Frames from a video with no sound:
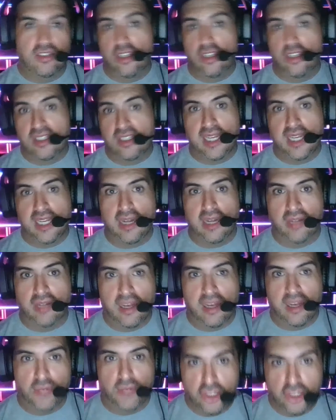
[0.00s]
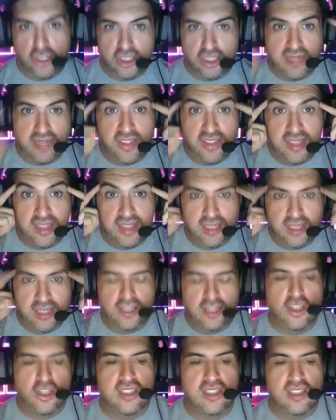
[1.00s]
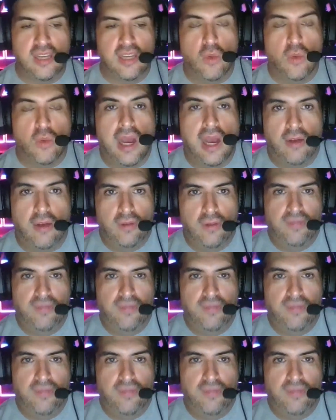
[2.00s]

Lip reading: You could say it out loud, but you just have to think it. You could say, wow,